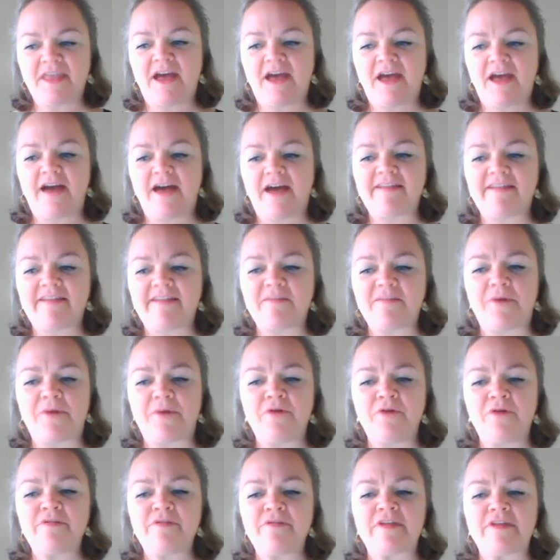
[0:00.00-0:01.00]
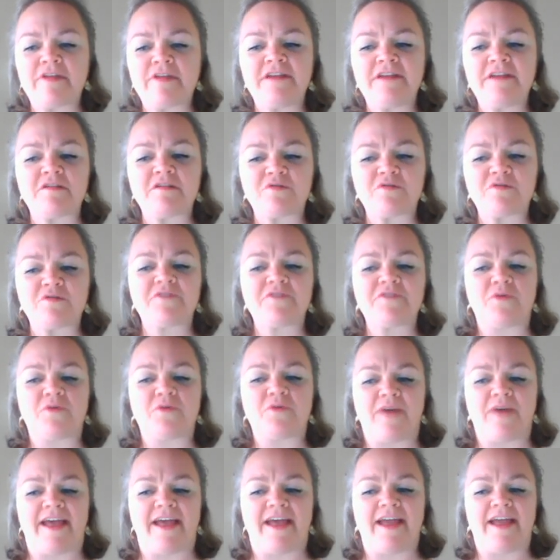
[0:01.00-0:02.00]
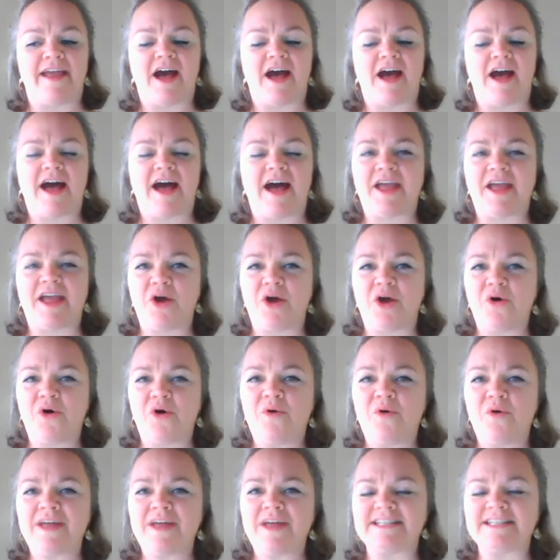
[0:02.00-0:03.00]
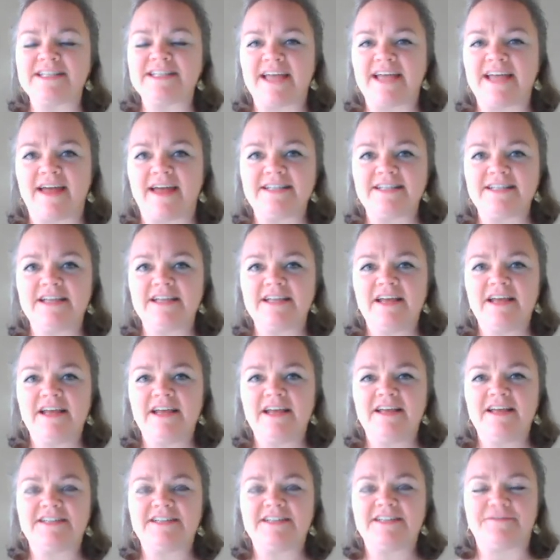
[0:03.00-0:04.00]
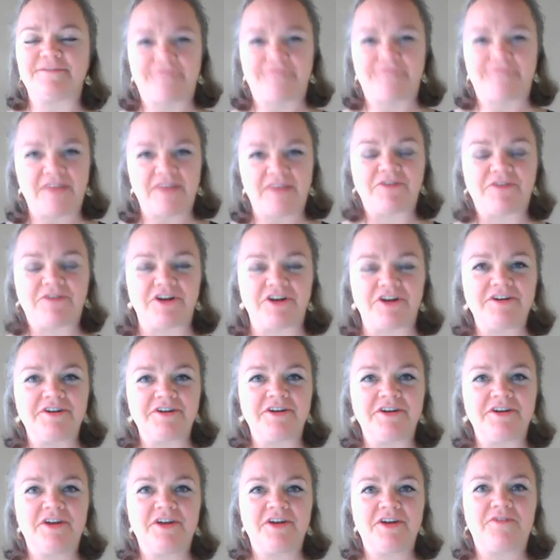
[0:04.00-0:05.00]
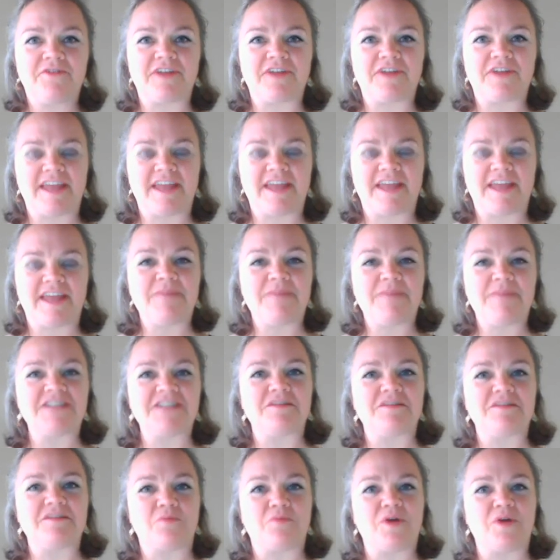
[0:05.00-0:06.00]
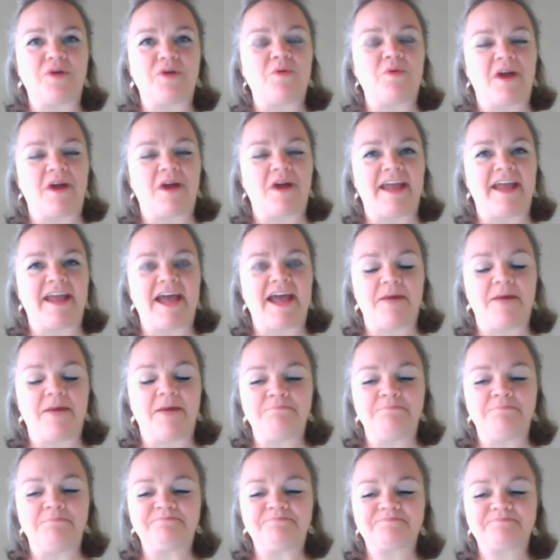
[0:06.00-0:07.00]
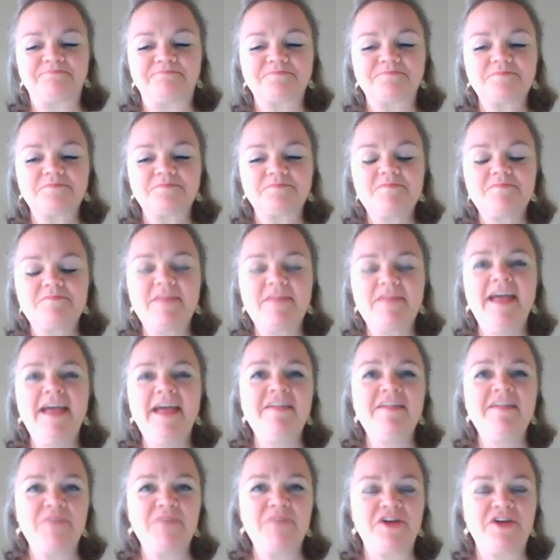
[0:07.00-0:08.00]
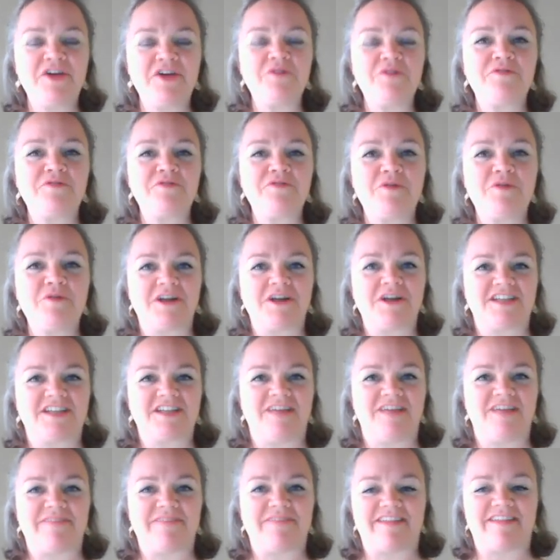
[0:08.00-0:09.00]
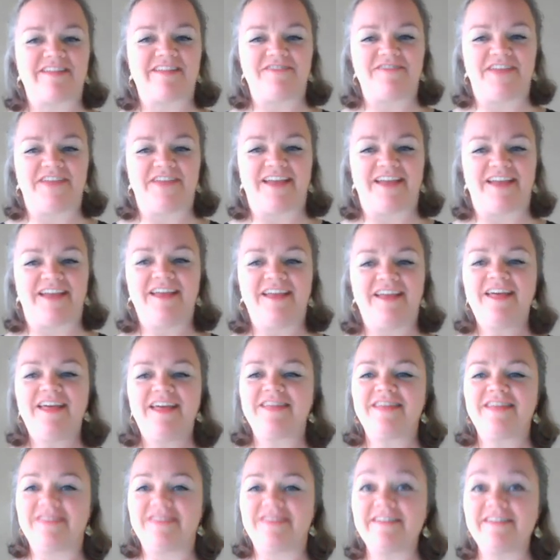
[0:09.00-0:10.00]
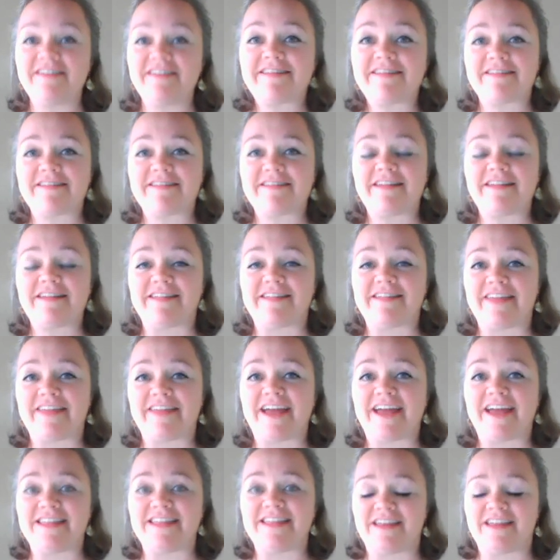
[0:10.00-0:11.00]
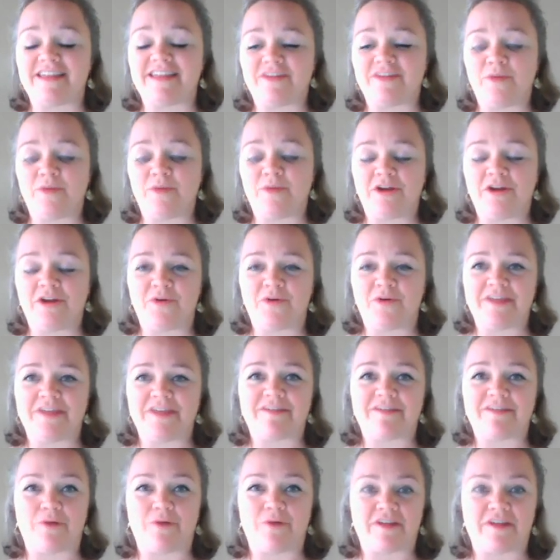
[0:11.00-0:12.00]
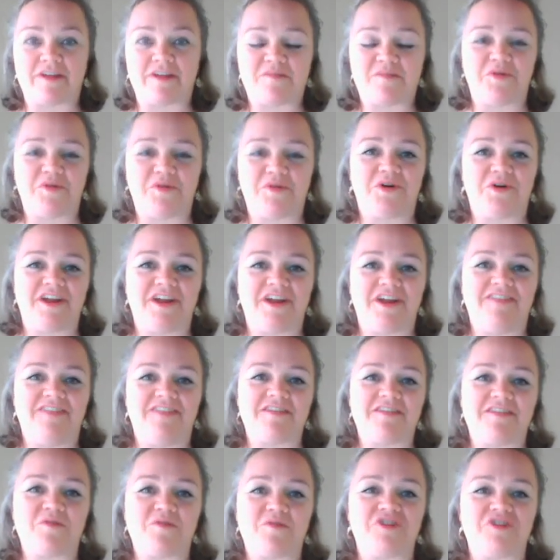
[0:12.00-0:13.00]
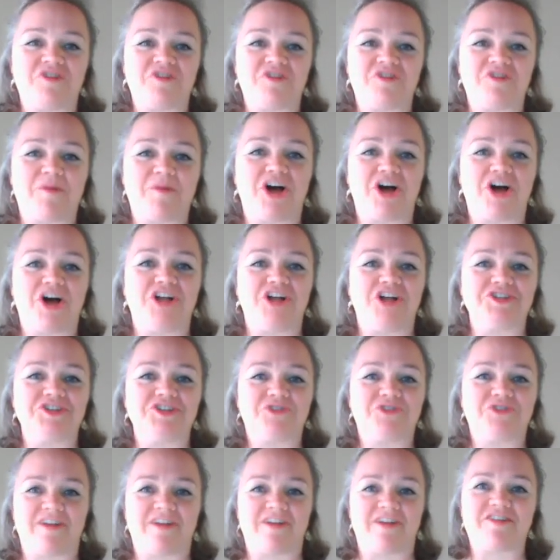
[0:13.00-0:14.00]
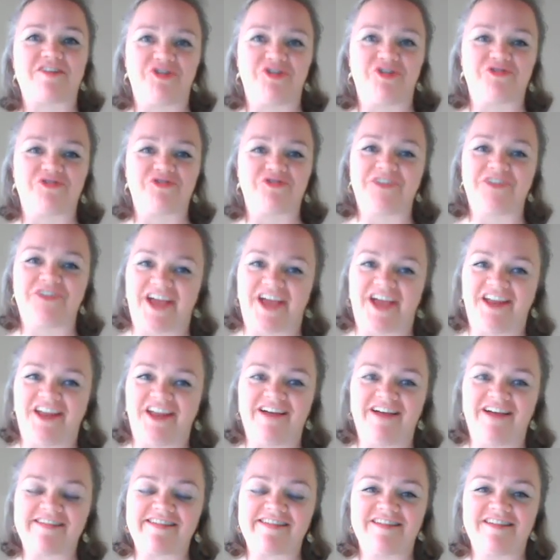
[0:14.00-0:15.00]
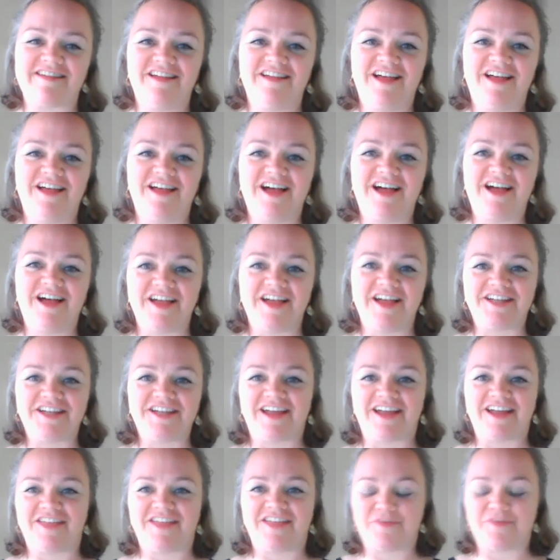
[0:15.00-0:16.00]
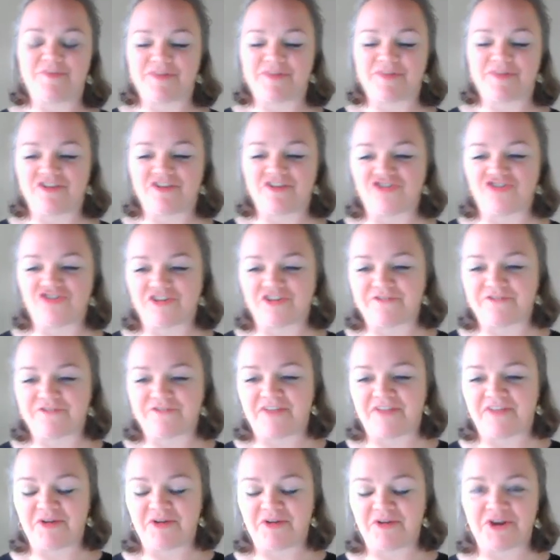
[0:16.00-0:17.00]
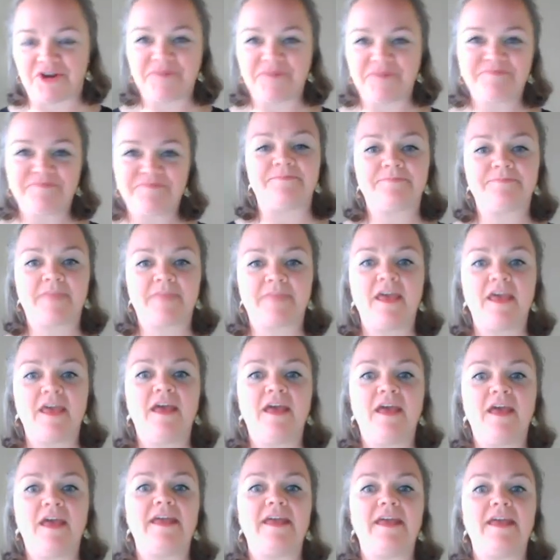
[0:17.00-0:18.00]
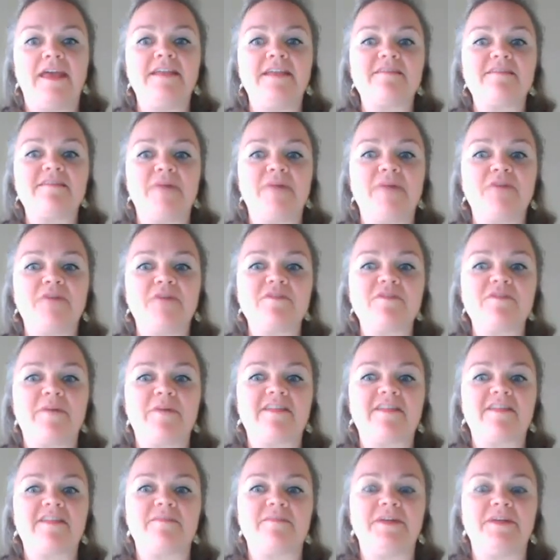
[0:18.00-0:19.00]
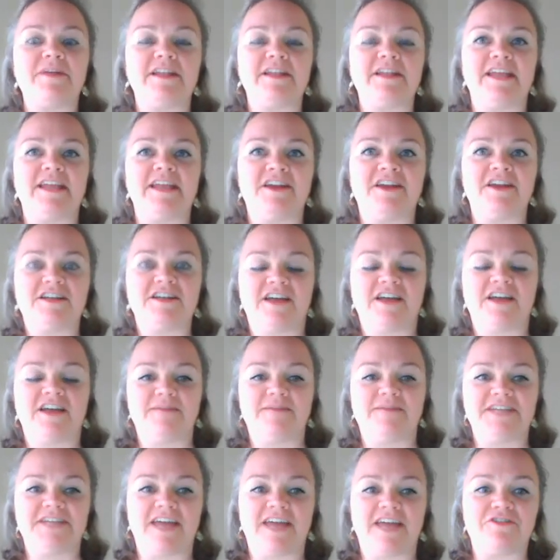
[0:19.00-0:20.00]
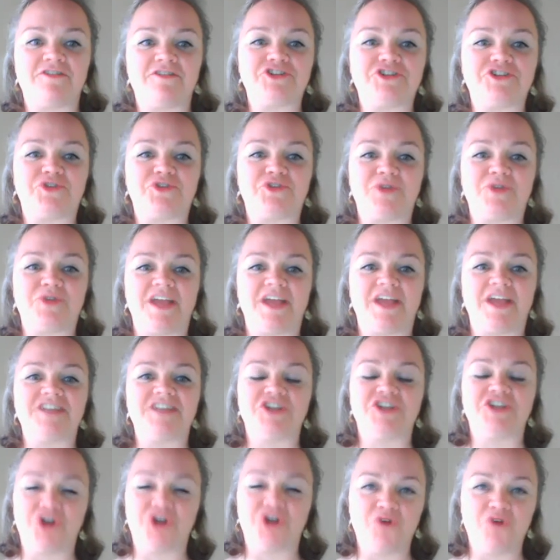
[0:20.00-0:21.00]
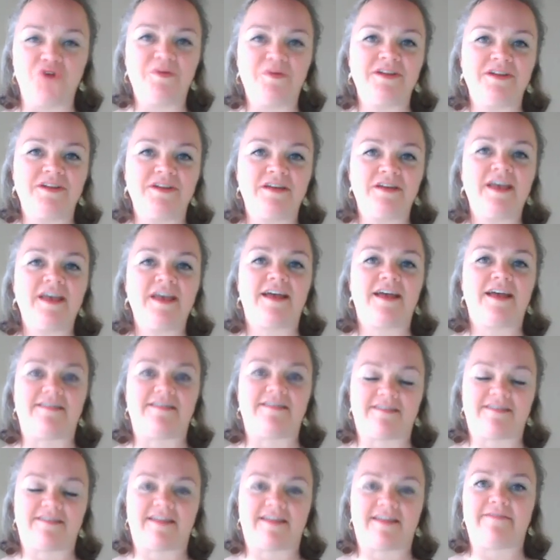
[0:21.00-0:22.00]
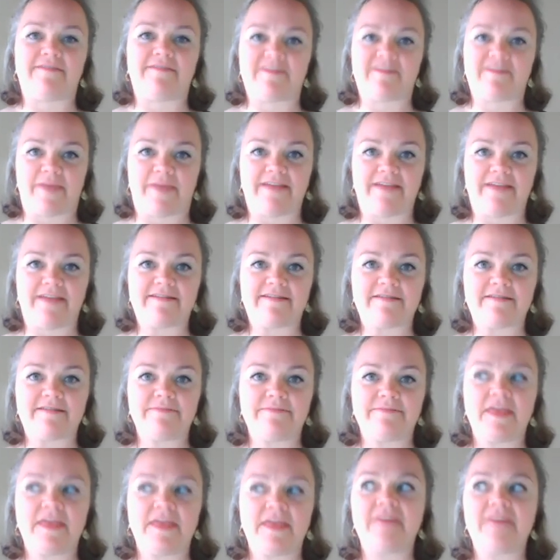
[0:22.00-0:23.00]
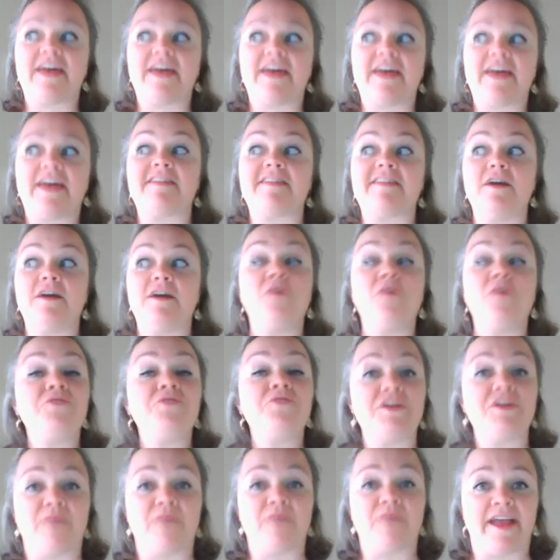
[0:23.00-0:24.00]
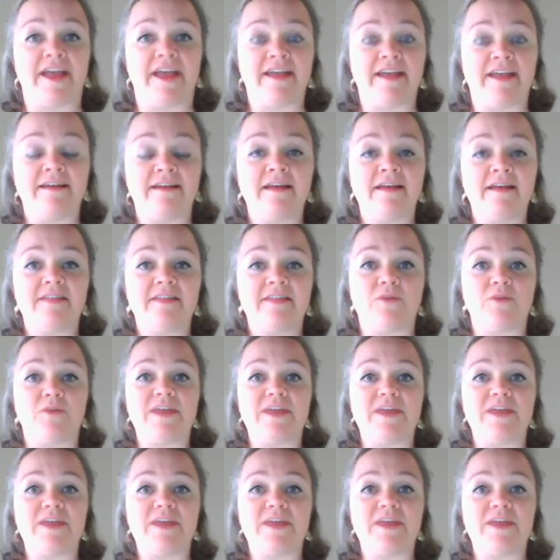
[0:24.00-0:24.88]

I suppose in a sort of a way, I owe a debt to failure for getting me to the point where I am. As we go through our time this evening, this is the idea that we are going to explore in this workshop called Cross-Cultural Dialogues, Unlocking the Potential of Failure. It is my responsibility in our time together to create an open and safe space. That is the only way that we can